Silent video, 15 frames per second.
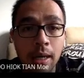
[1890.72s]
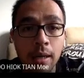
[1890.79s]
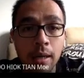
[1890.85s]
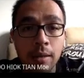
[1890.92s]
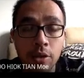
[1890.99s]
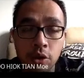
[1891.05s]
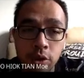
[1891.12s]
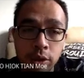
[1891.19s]

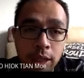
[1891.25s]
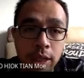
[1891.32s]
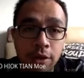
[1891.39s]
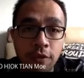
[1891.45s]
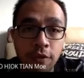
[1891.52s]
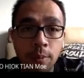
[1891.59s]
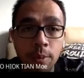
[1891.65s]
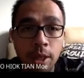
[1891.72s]
using
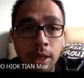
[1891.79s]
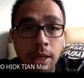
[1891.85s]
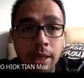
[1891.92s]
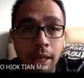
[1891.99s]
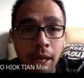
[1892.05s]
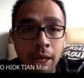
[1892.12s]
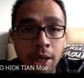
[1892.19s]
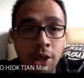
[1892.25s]
the formula
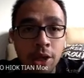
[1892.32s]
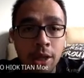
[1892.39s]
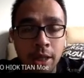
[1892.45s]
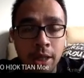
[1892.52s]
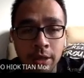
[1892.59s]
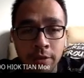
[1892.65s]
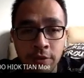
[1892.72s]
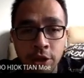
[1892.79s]
that I taught
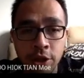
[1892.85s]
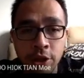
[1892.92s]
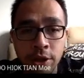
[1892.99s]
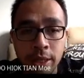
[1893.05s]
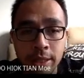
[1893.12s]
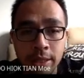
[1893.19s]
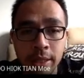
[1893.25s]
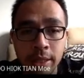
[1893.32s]
in the video
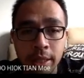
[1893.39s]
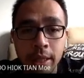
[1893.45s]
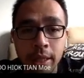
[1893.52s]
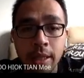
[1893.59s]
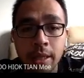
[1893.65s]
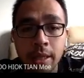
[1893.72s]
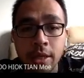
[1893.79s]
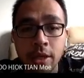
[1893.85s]

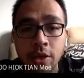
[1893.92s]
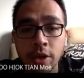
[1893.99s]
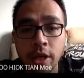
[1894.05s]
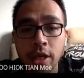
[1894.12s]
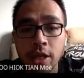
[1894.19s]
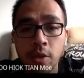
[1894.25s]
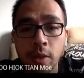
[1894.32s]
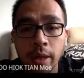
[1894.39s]
yesterday.
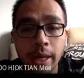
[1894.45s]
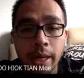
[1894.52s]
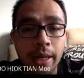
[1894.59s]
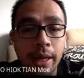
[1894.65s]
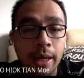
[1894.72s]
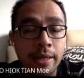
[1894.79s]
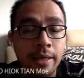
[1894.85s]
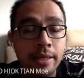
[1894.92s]
Okay, you will get
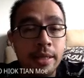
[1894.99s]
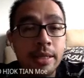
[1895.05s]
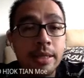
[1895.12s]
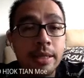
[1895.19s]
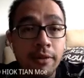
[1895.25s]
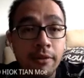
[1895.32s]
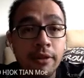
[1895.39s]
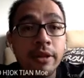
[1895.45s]
the answer
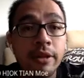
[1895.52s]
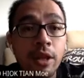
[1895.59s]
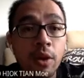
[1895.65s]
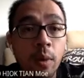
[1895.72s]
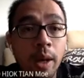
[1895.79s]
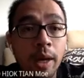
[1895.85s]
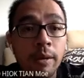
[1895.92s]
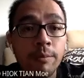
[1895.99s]

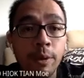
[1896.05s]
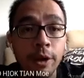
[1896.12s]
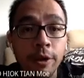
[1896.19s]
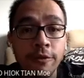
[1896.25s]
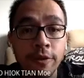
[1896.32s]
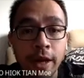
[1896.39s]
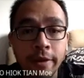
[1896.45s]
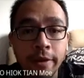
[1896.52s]
71.5
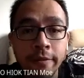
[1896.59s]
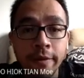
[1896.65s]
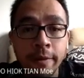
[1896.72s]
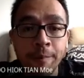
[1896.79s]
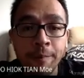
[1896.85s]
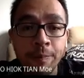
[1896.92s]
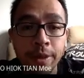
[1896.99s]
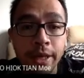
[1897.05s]

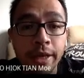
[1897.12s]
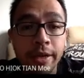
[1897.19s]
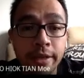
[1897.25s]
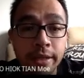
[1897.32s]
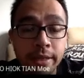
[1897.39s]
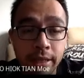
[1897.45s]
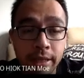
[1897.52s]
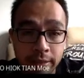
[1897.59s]

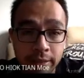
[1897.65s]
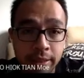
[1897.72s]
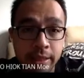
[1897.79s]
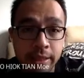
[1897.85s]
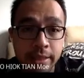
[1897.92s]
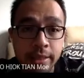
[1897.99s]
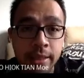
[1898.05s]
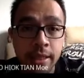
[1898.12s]
degrees
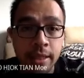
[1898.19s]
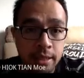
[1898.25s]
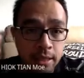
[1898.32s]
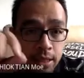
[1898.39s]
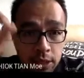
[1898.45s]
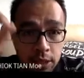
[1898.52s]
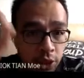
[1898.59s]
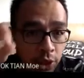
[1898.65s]
Celsius.
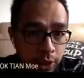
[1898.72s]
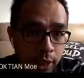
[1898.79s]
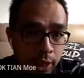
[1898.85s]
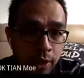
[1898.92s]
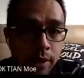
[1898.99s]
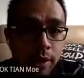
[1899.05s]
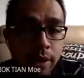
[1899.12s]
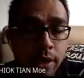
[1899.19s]
Just jot
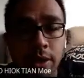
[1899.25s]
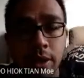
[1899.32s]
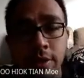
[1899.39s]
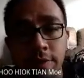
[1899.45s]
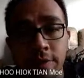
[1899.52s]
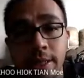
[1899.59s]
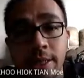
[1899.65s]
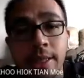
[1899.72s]
down this one
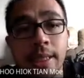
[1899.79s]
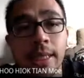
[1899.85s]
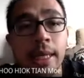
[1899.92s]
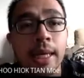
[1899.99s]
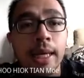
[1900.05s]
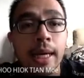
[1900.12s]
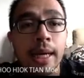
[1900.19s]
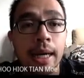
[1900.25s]

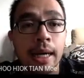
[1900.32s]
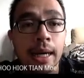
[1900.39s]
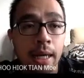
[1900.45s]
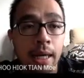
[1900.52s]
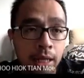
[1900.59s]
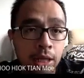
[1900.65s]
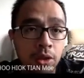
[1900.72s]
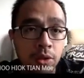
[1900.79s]
first,
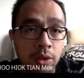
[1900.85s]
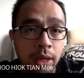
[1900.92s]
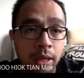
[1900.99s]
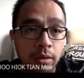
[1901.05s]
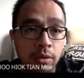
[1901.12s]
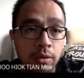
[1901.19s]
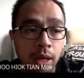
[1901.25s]
and then you can